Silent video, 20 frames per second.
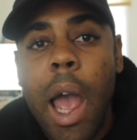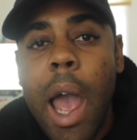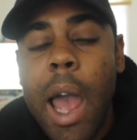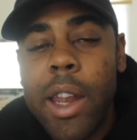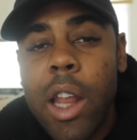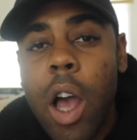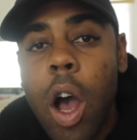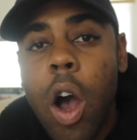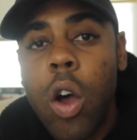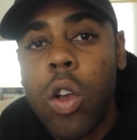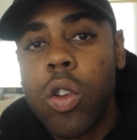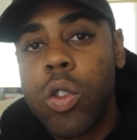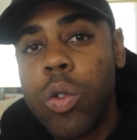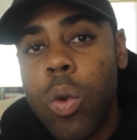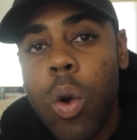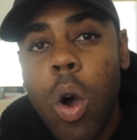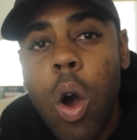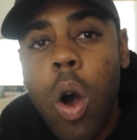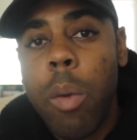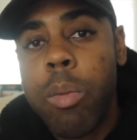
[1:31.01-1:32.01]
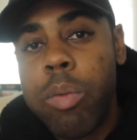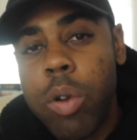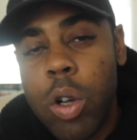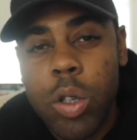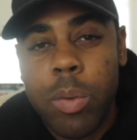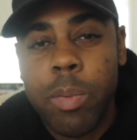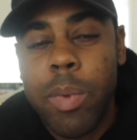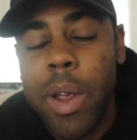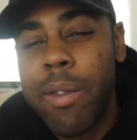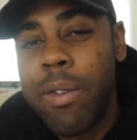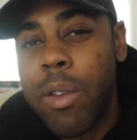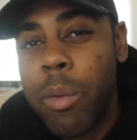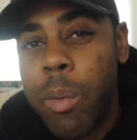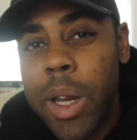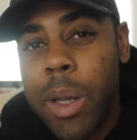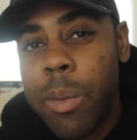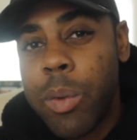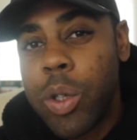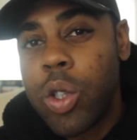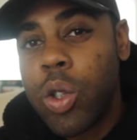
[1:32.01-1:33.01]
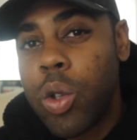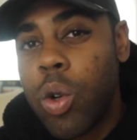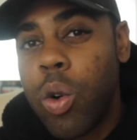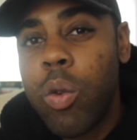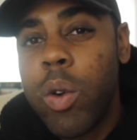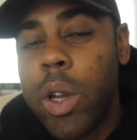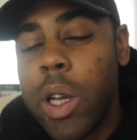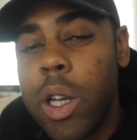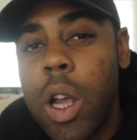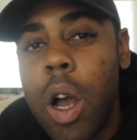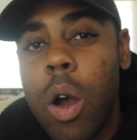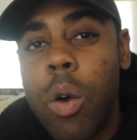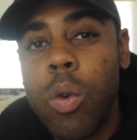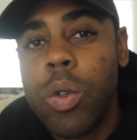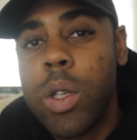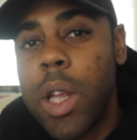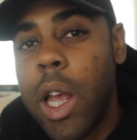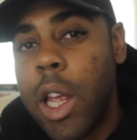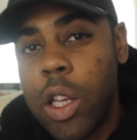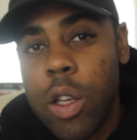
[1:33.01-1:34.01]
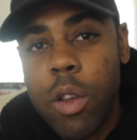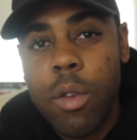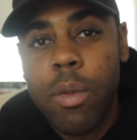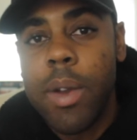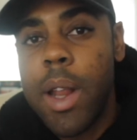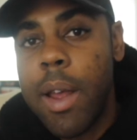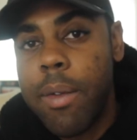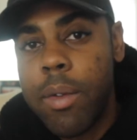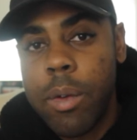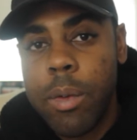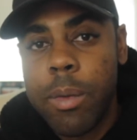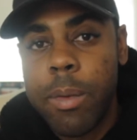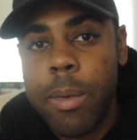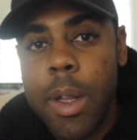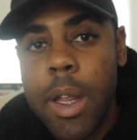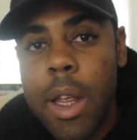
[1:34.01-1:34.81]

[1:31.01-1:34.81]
and Arsenal hot prospect from when he was scoring goals at youth level.